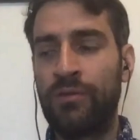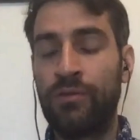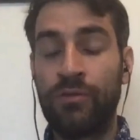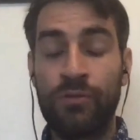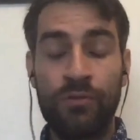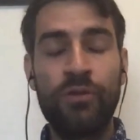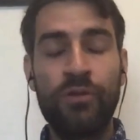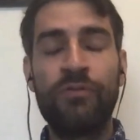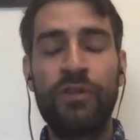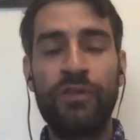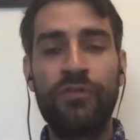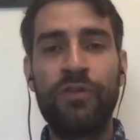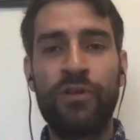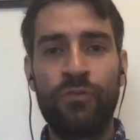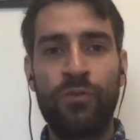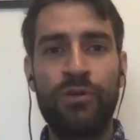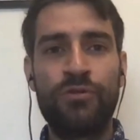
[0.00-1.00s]
or you have
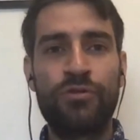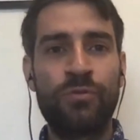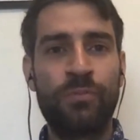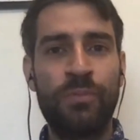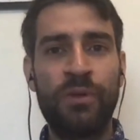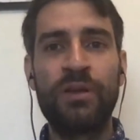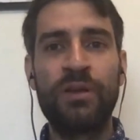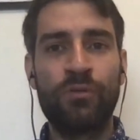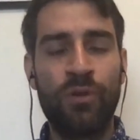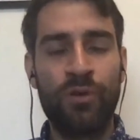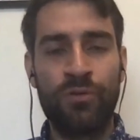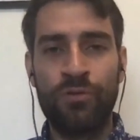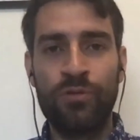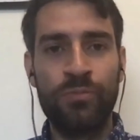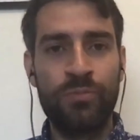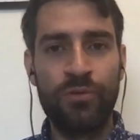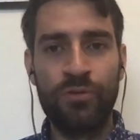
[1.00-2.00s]
different ways to build a quantum
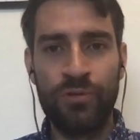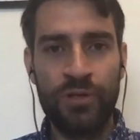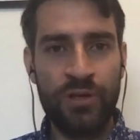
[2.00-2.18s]
computer.